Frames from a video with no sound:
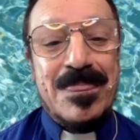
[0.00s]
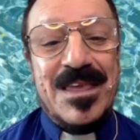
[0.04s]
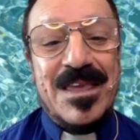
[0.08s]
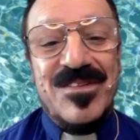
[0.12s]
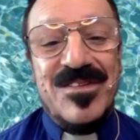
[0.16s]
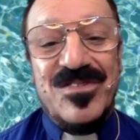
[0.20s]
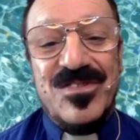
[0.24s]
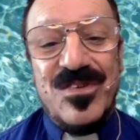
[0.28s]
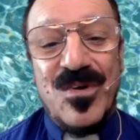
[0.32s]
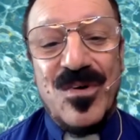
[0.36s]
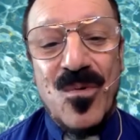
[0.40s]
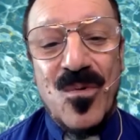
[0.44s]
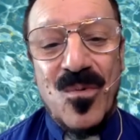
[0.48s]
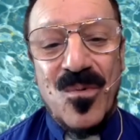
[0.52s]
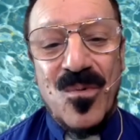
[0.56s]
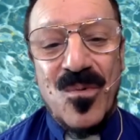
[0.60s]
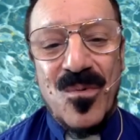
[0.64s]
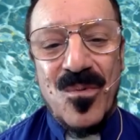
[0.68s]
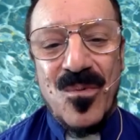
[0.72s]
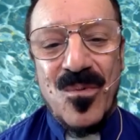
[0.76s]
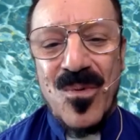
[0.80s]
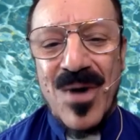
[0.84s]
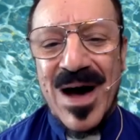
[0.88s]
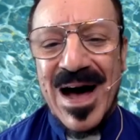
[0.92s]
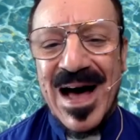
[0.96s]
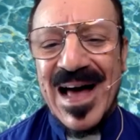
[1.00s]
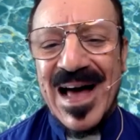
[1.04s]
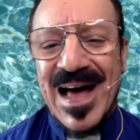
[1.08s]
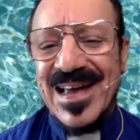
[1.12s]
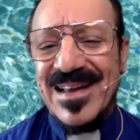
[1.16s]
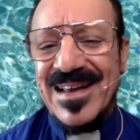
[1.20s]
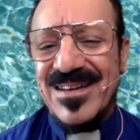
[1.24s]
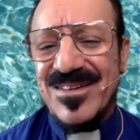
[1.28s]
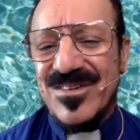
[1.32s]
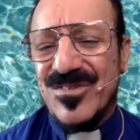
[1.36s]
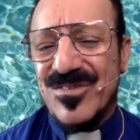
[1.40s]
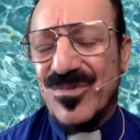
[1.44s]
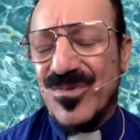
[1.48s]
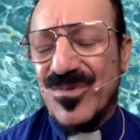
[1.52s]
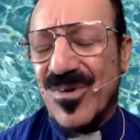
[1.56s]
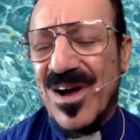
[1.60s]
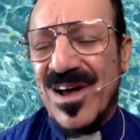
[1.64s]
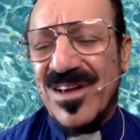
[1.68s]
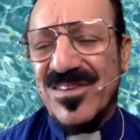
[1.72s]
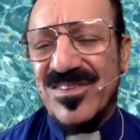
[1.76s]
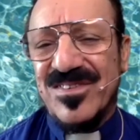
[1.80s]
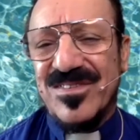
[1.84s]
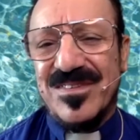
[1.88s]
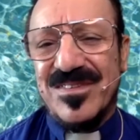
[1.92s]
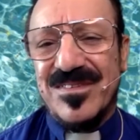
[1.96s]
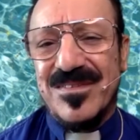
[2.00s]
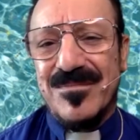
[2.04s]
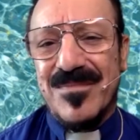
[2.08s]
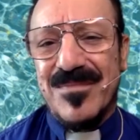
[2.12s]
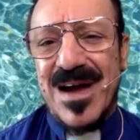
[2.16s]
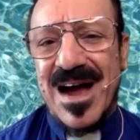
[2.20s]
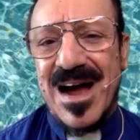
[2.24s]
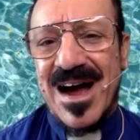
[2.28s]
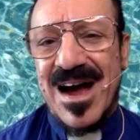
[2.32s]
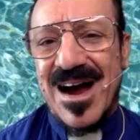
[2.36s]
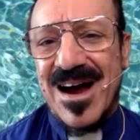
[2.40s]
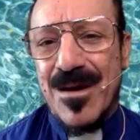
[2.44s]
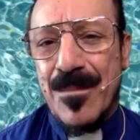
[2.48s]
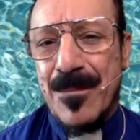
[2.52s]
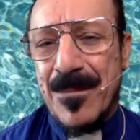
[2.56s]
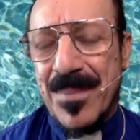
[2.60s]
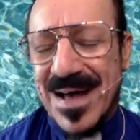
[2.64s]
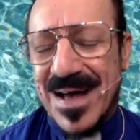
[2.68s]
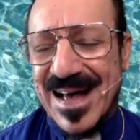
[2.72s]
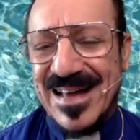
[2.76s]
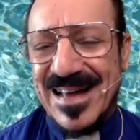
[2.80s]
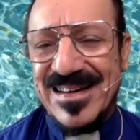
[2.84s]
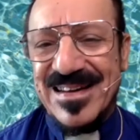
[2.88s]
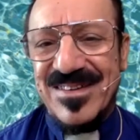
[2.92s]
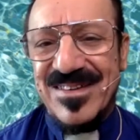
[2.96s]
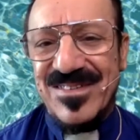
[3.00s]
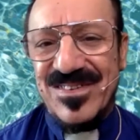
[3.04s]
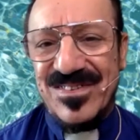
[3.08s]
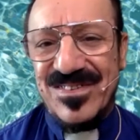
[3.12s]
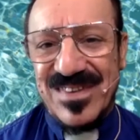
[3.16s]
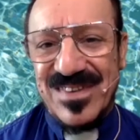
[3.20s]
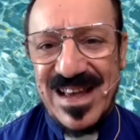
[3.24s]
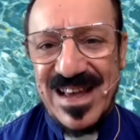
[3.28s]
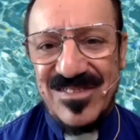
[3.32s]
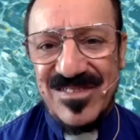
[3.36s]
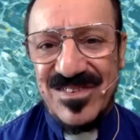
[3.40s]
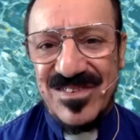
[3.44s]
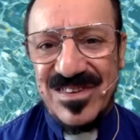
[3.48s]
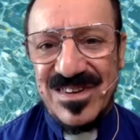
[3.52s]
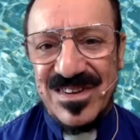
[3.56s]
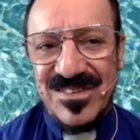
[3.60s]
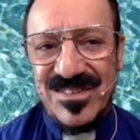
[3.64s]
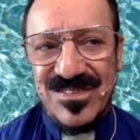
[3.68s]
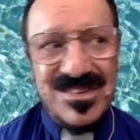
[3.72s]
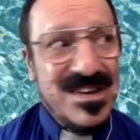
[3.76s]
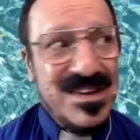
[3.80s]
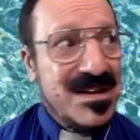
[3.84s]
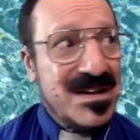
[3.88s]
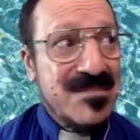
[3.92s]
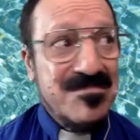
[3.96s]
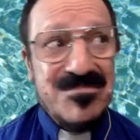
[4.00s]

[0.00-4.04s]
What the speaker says: So why trust our body's senses?